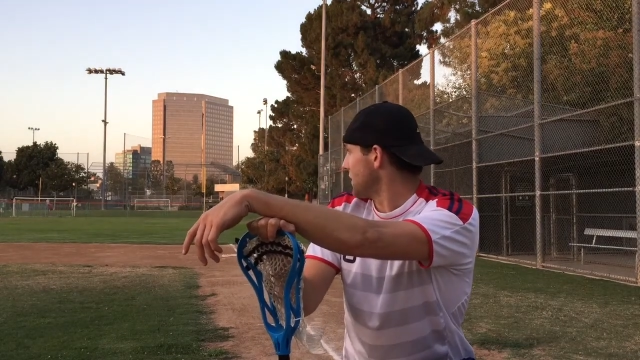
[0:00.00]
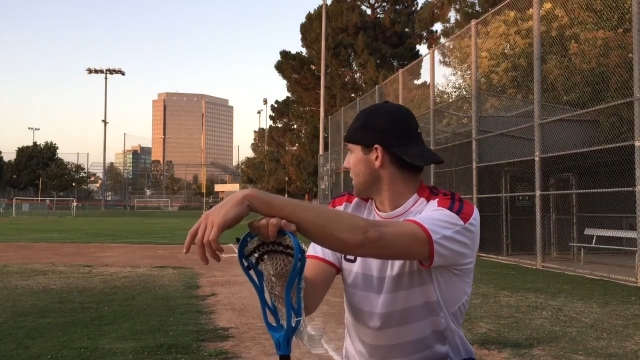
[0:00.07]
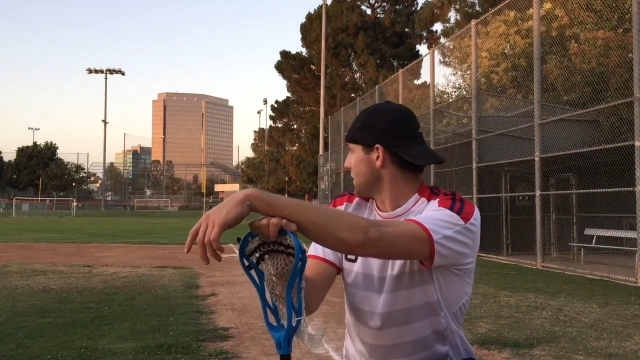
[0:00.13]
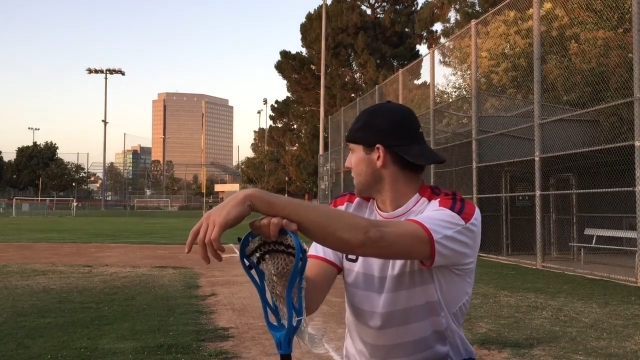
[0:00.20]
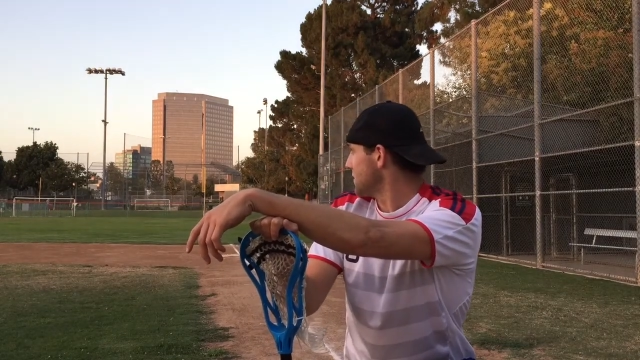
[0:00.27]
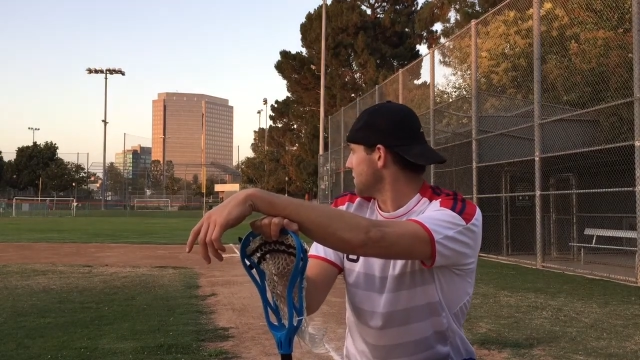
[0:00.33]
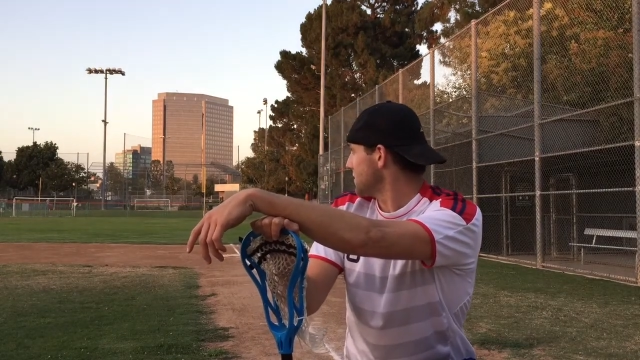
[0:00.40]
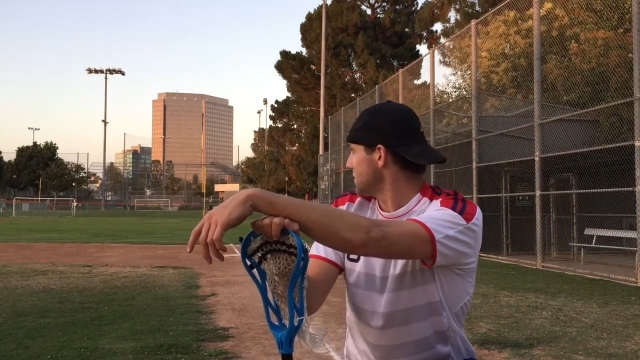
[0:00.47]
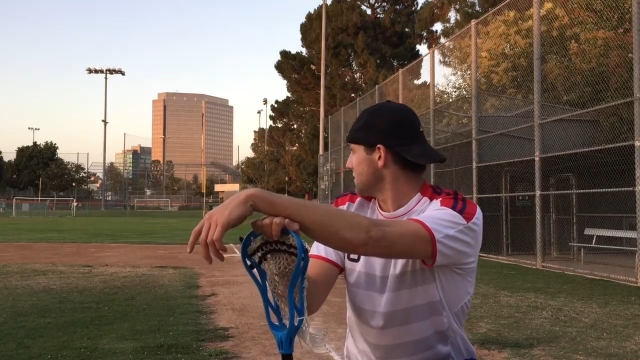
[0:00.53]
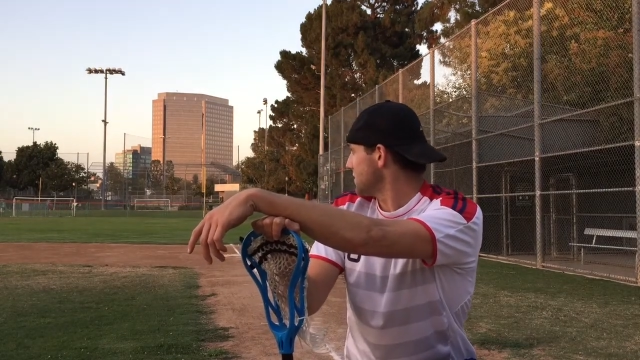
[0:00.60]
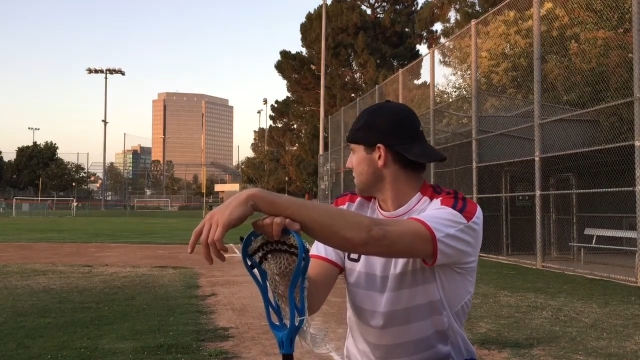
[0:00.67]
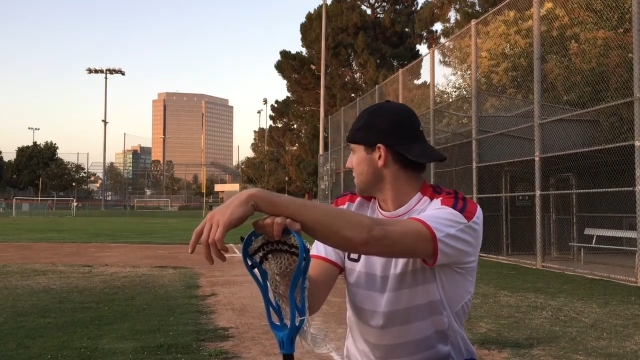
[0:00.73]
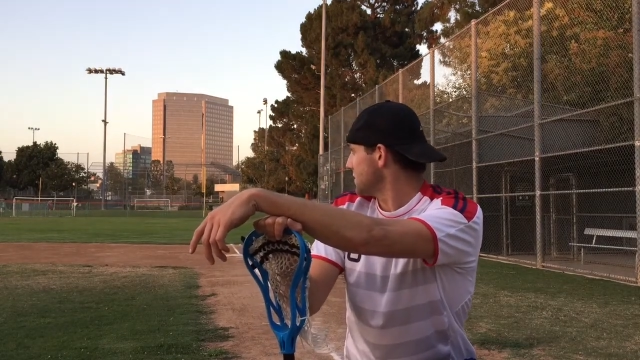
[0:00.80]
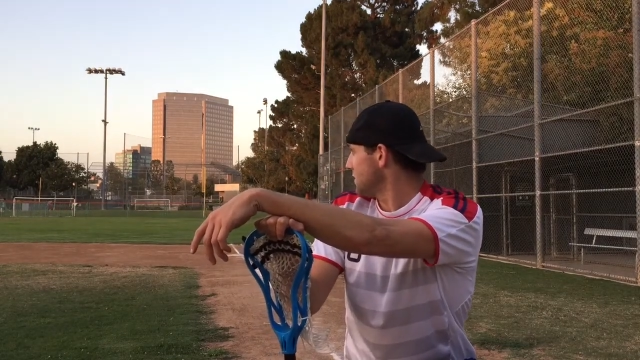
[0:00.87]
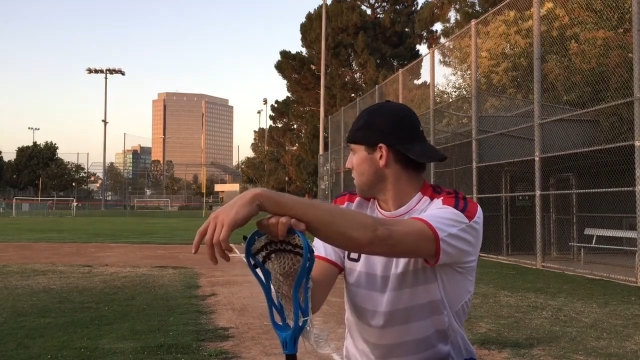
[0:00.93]
there?
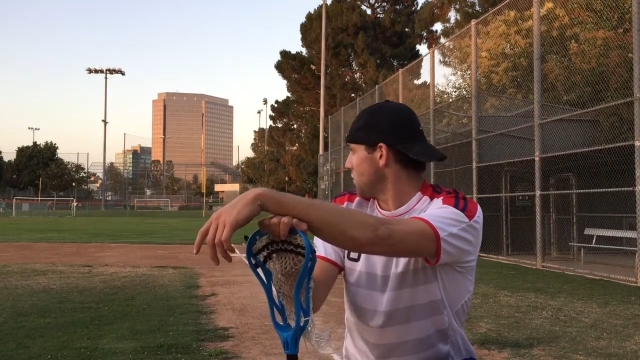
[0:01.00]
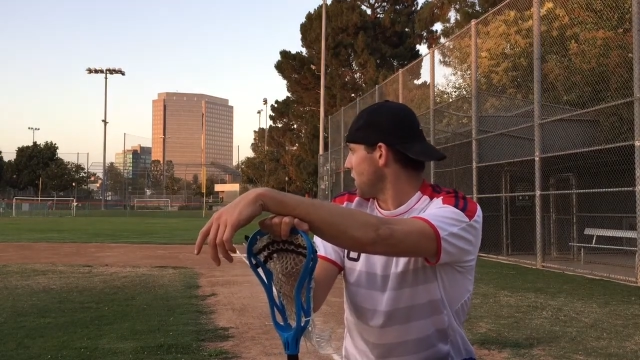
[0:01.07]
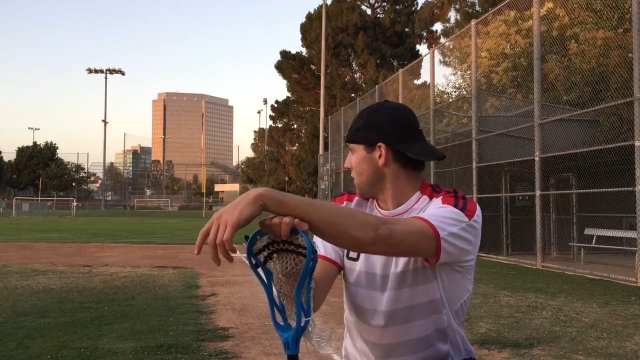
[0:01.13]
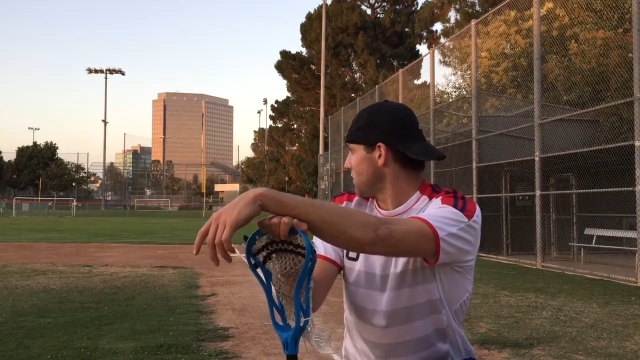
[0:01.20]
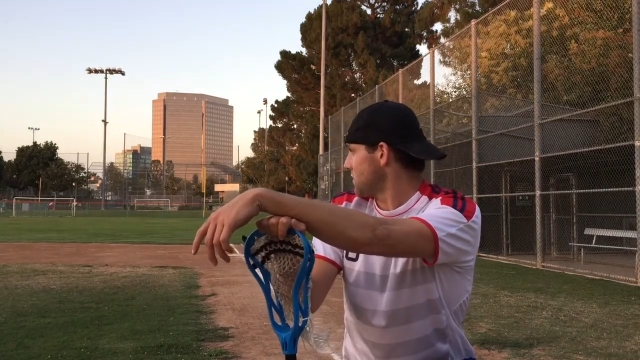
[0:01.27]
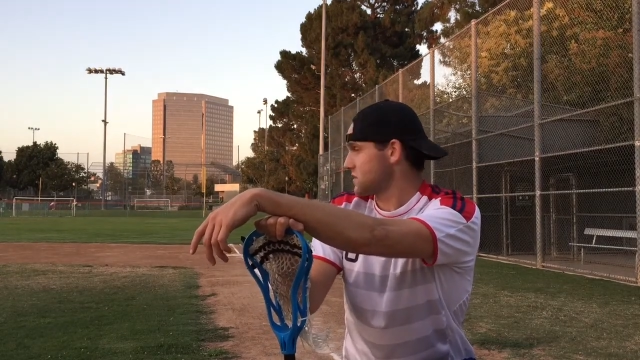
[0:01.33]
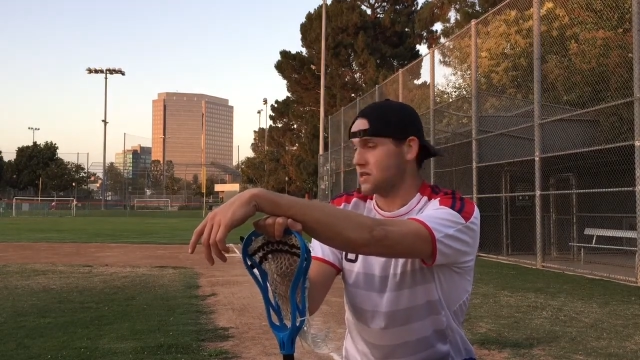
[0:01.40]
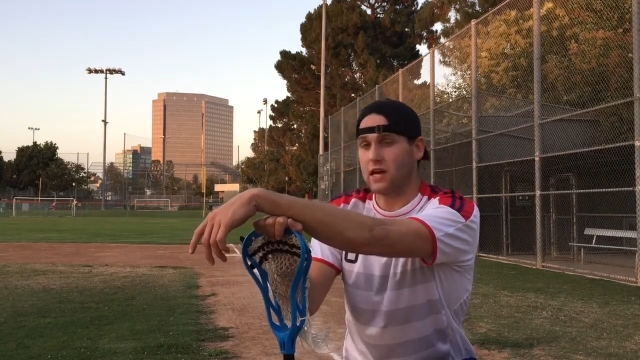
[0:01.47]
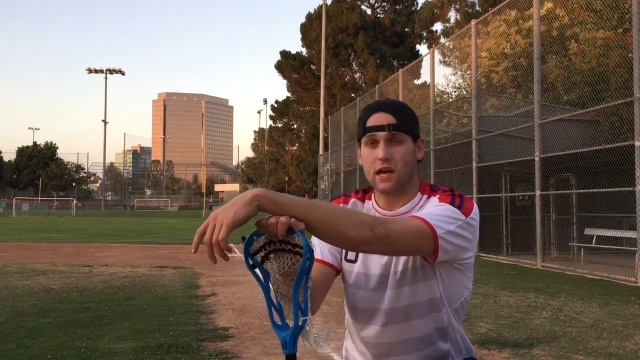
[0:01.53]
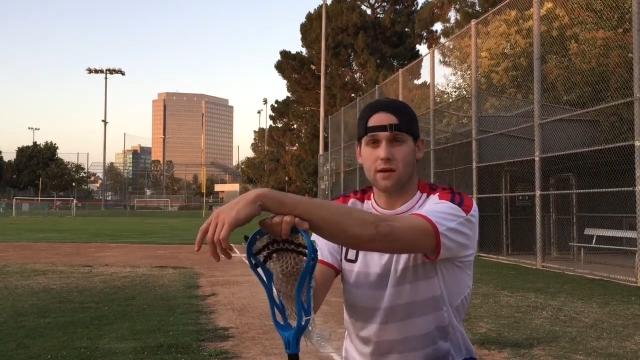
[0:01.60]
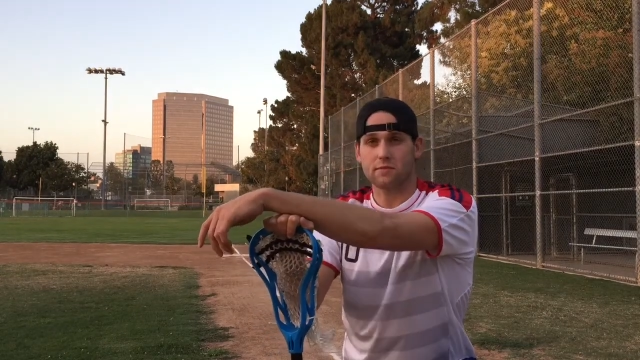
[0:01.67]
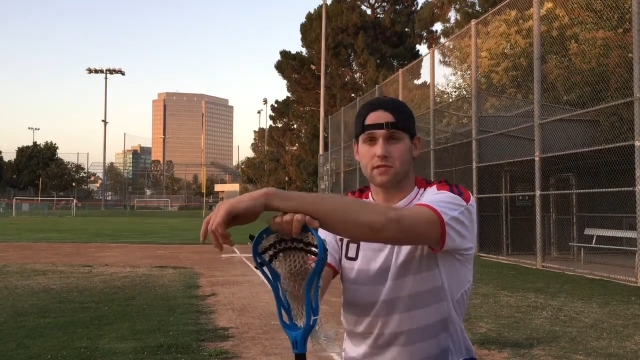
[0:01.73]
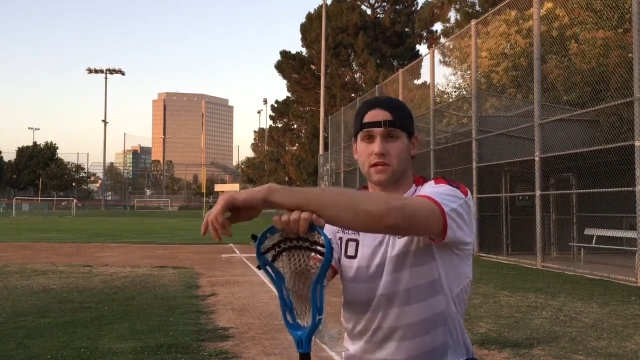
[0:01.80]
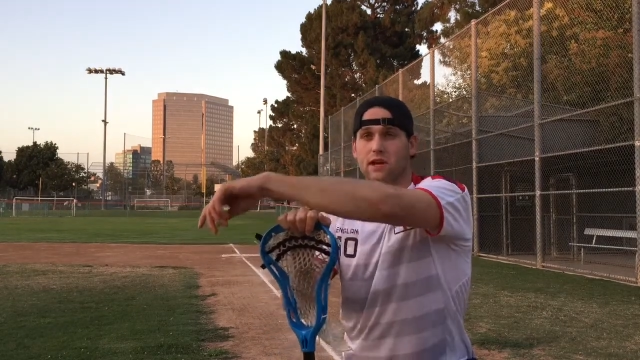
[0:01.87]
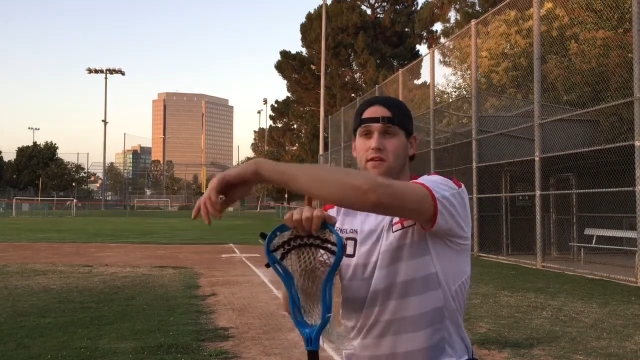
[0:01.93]
Waving his
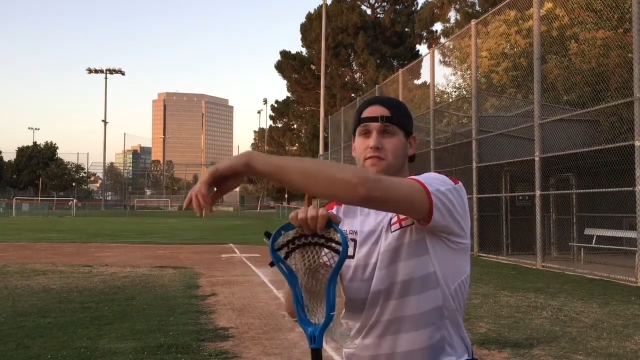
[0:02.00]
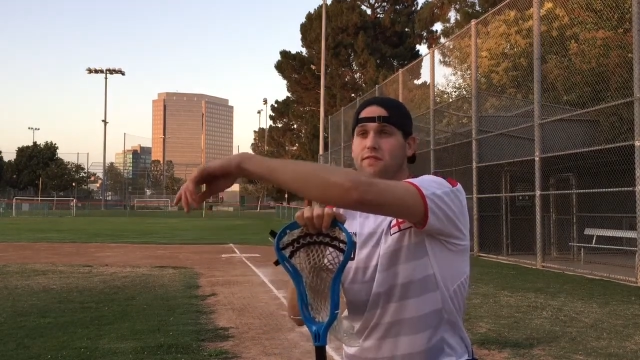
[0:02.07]
arms like a